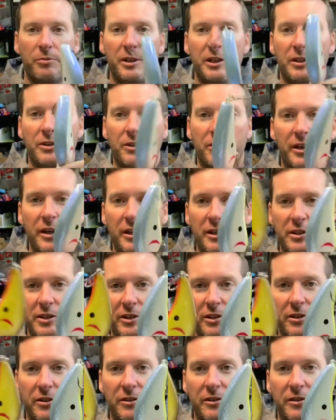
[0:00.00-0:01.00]
cranks
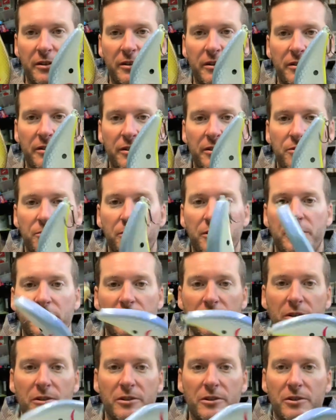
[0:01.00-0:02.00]
here, it's
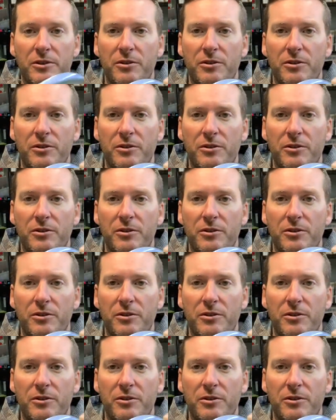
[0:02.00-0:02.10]
ridiculous.